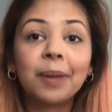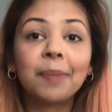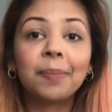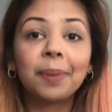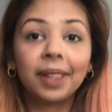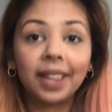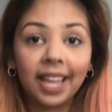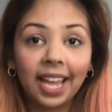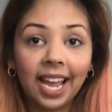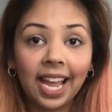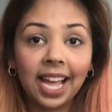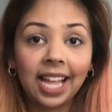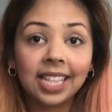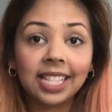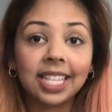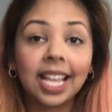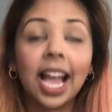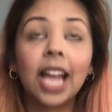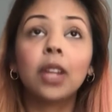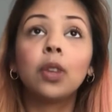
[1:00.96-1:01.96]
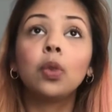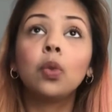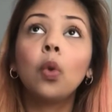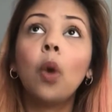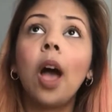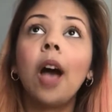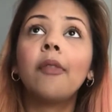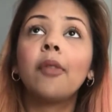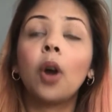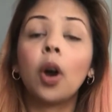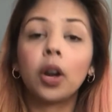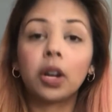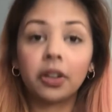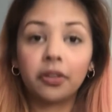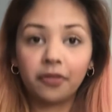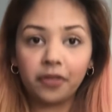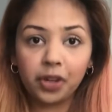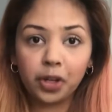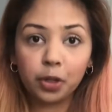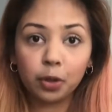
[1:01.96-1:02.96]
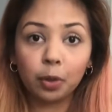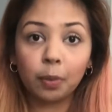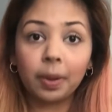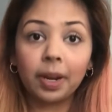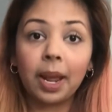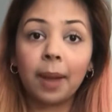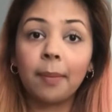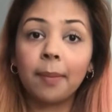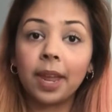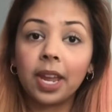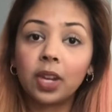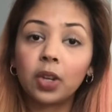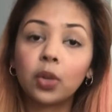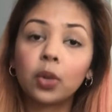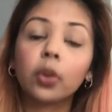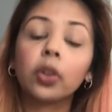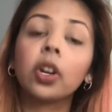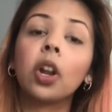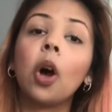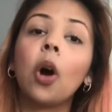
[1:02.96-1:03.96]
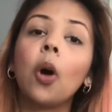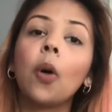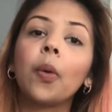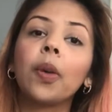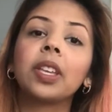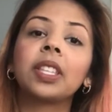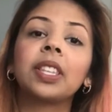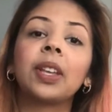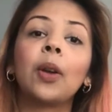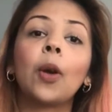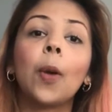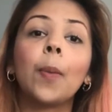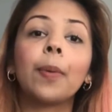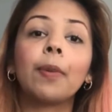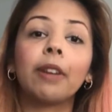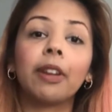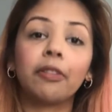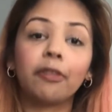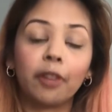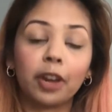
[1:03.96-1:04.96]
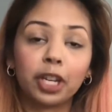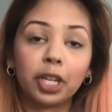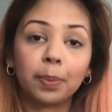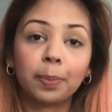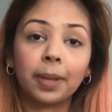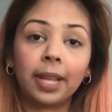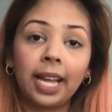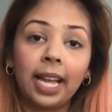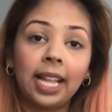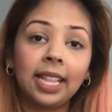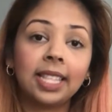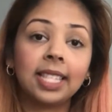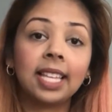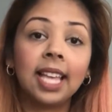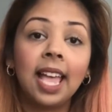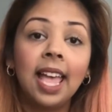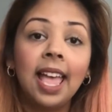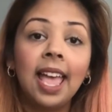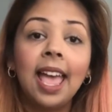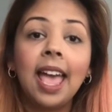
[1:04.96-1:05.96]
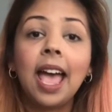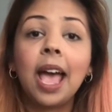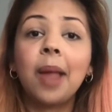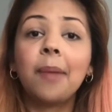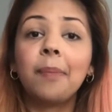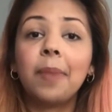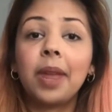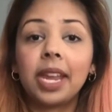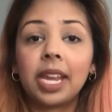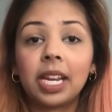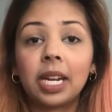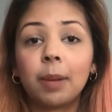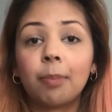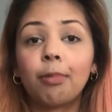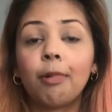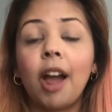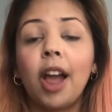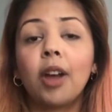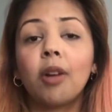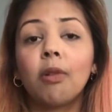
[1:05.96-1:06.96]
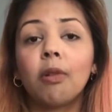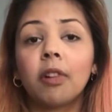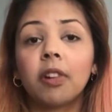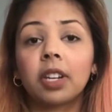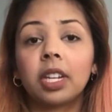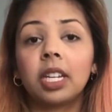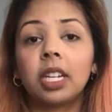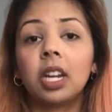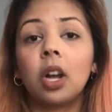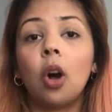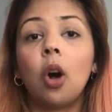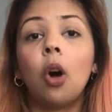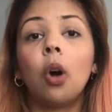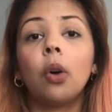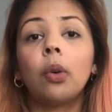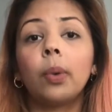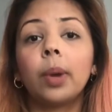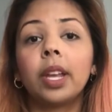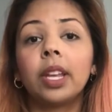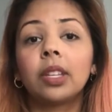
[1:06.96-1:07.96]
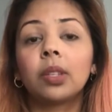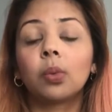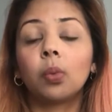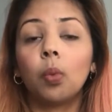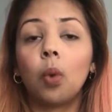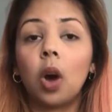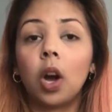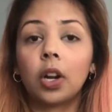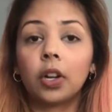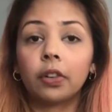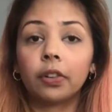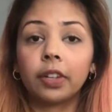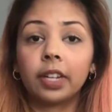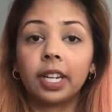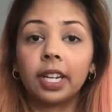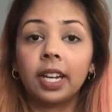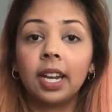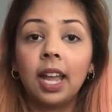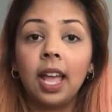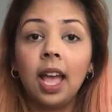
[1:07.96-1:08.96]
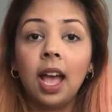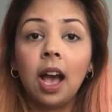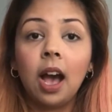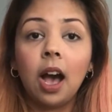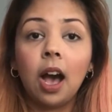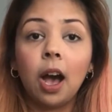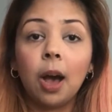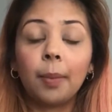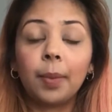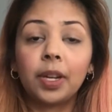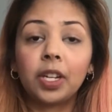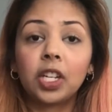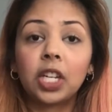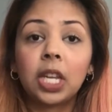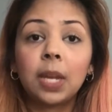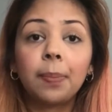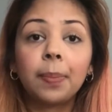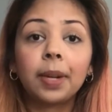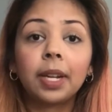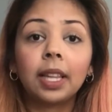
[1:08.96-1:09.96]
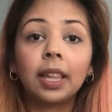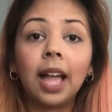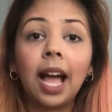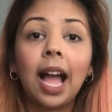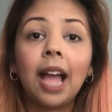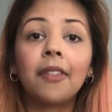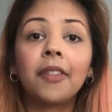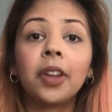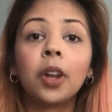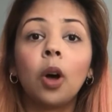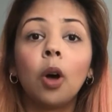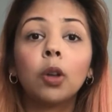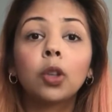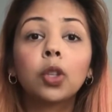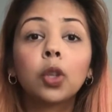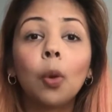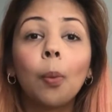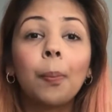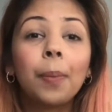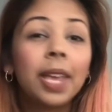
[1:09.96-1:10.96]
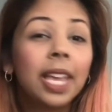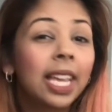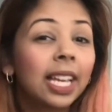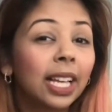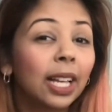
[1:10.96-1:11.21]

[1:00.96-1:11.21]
plants, I do have artificial, but I make sure to always incorporate fresh plants and make it a priority to always water it and keep it alive, and also pick